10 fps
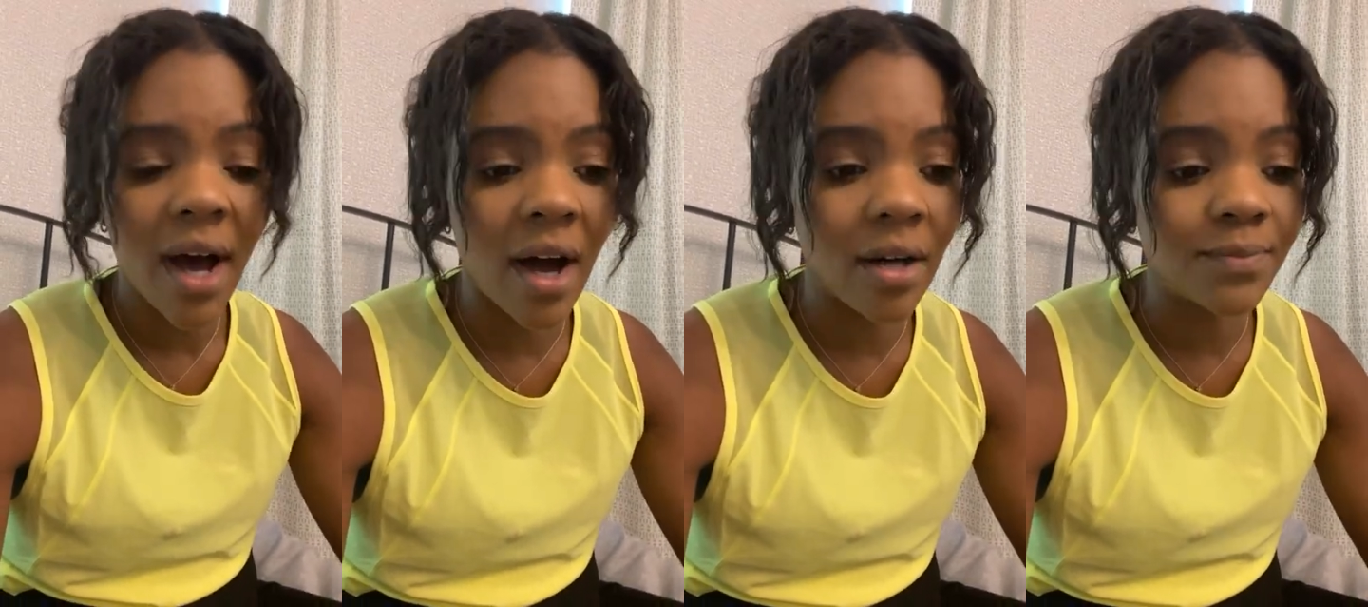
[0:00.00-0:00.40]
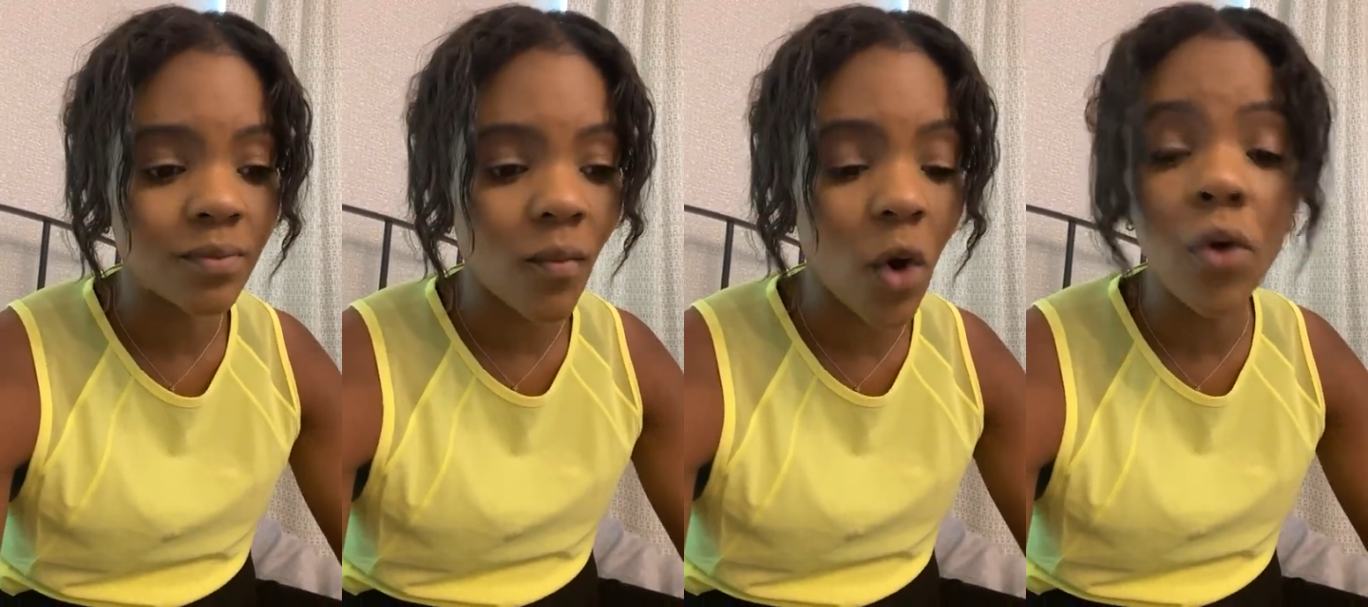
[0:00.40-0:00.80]
Um,
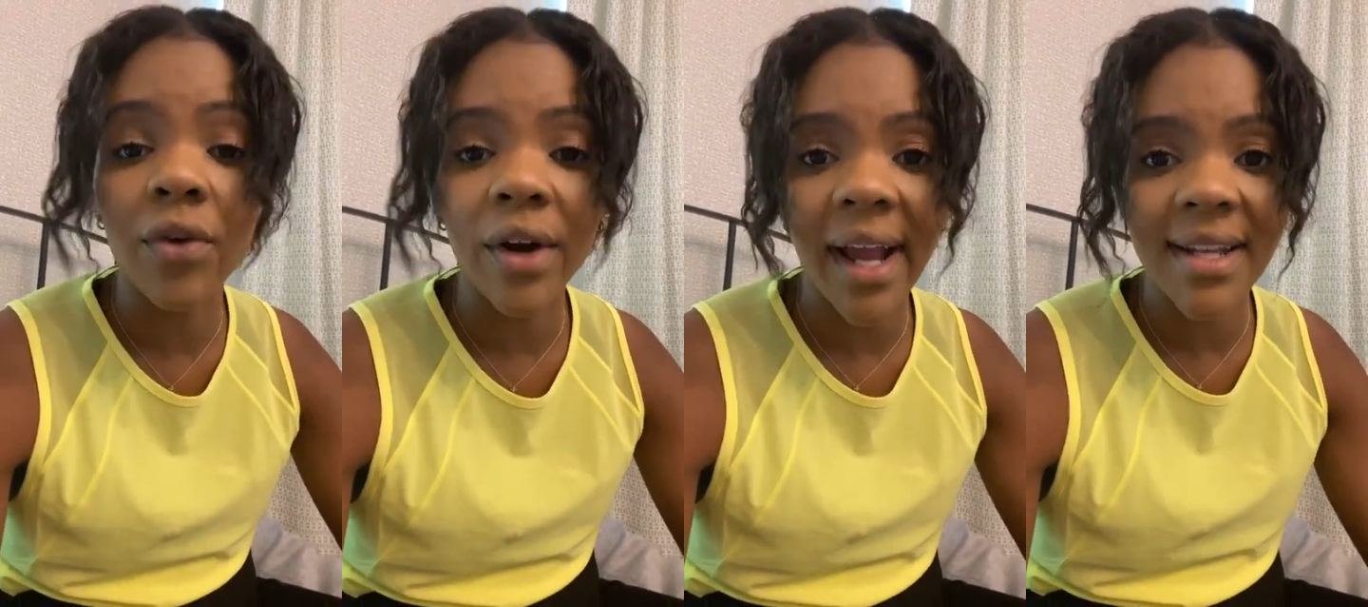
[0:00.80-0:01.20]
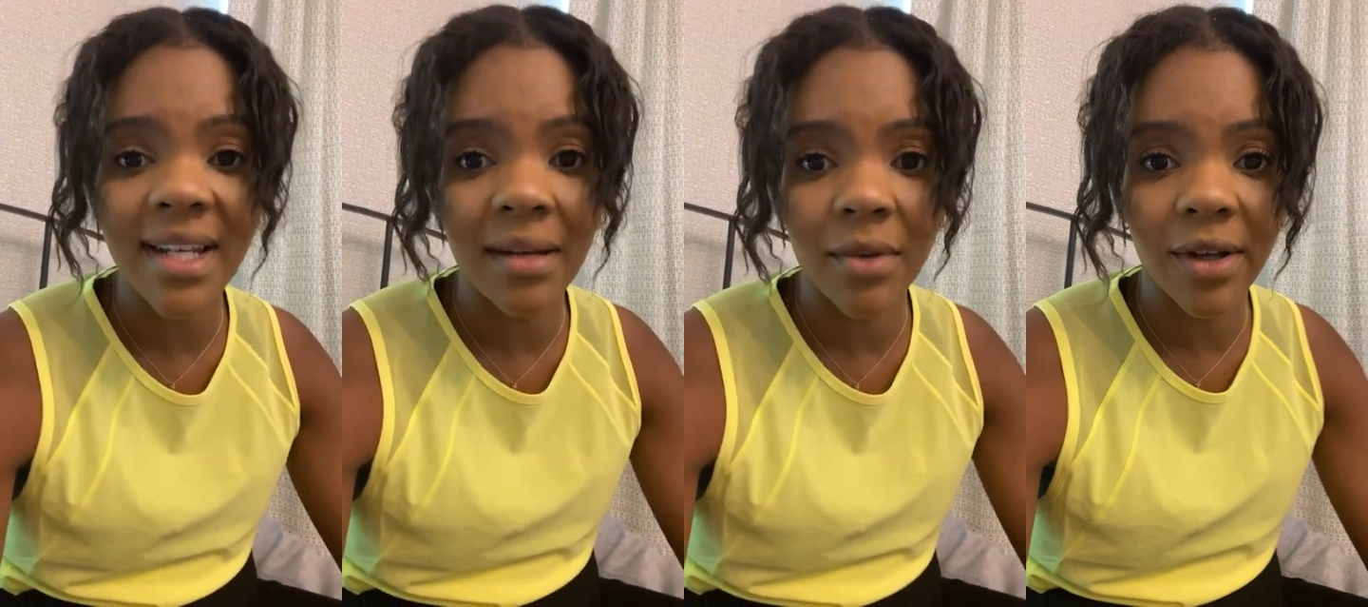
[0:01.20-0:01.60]
Over
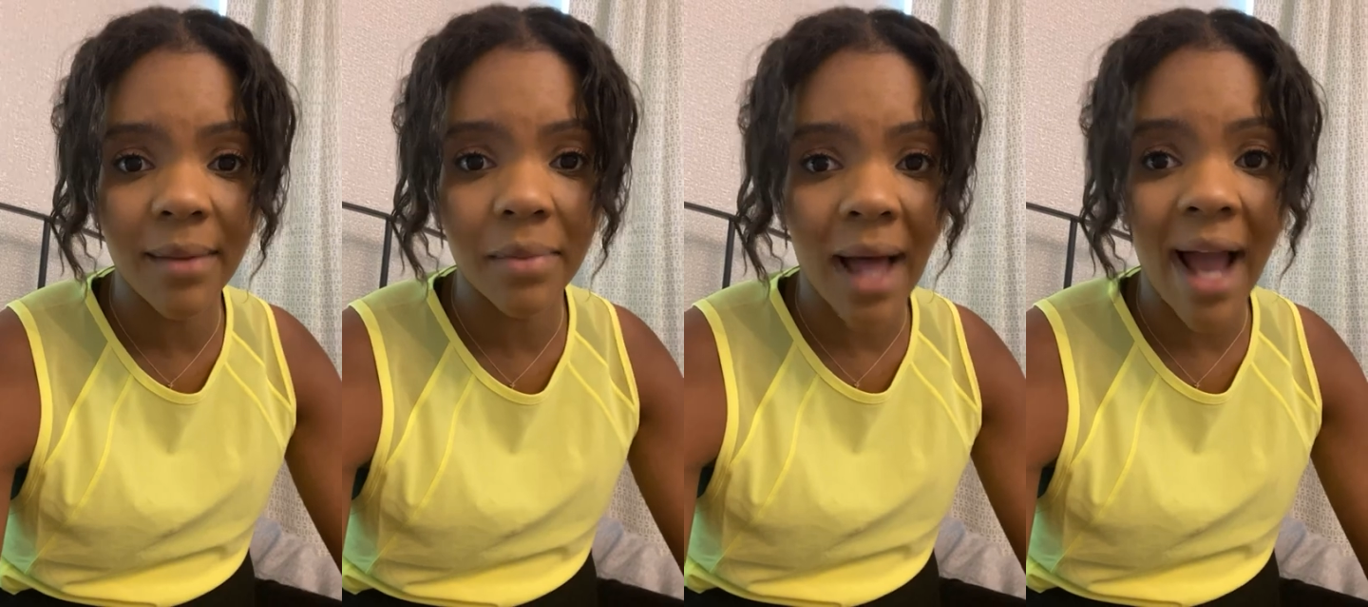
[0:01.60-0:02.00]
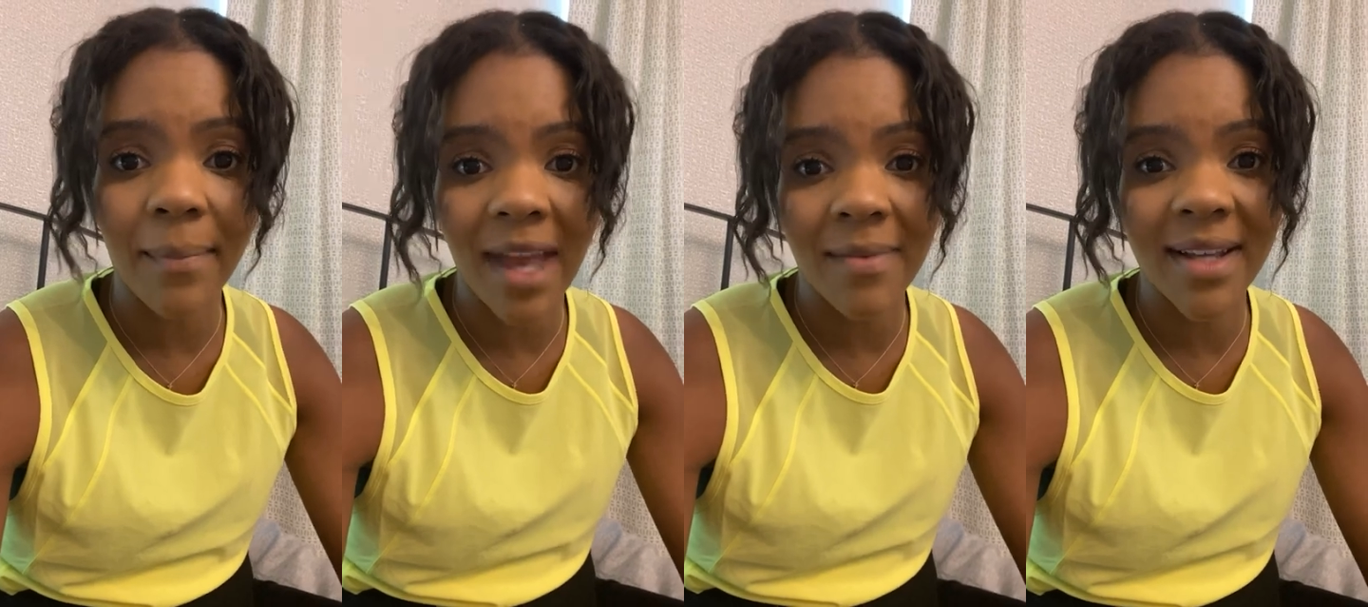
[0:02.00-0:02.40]
eighteen million
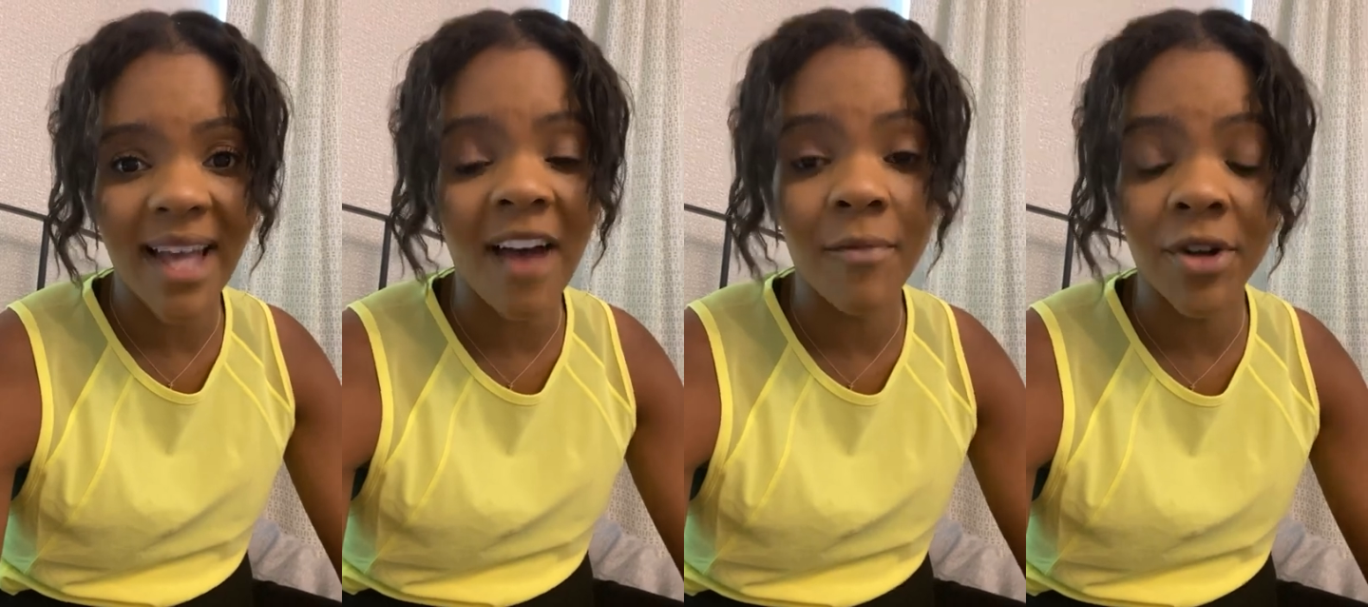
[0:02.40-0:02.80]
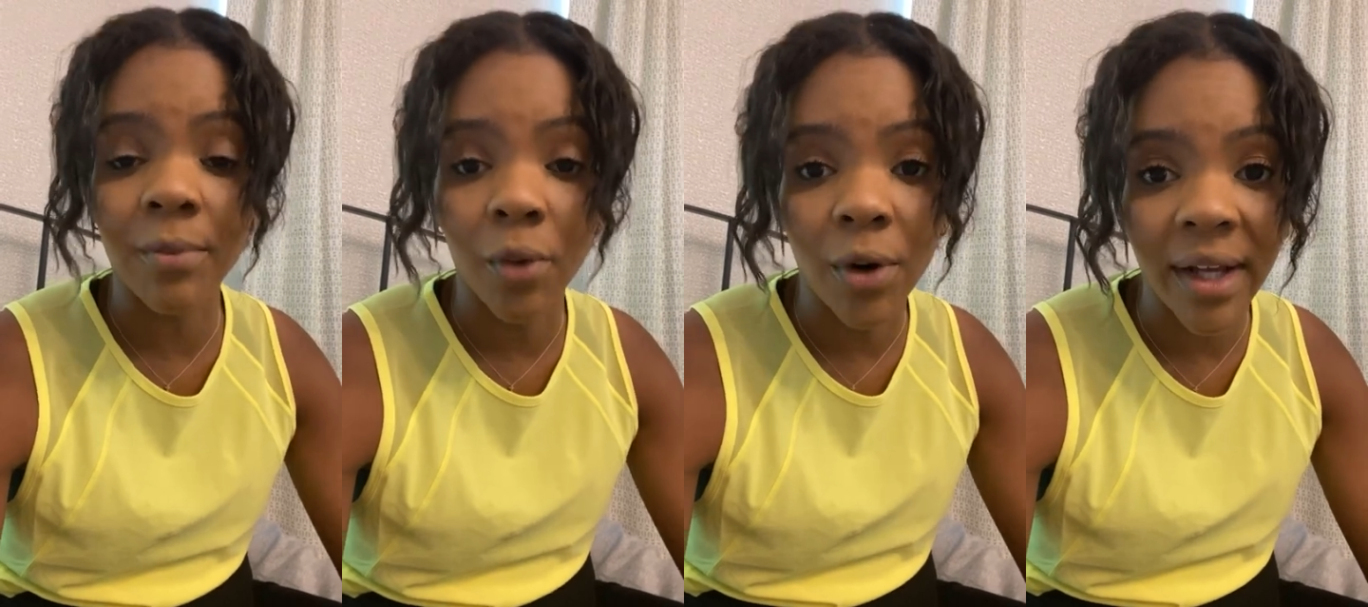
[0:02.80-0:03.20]
Black babies have been
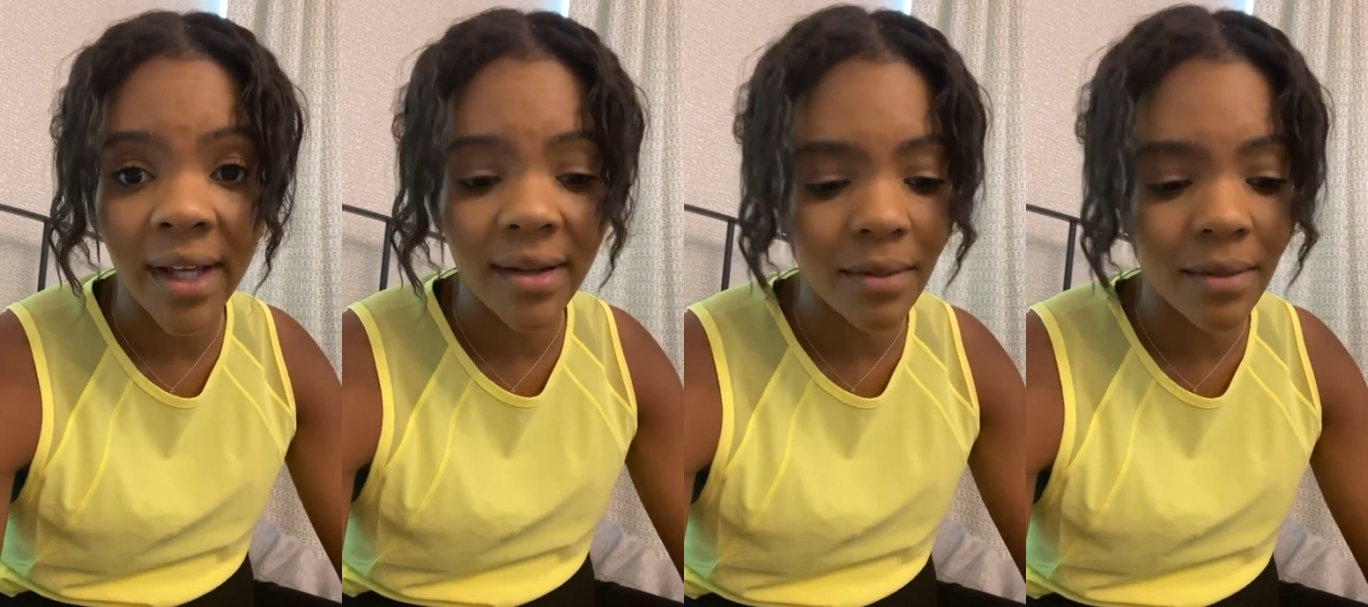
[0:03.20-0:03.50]
aborted.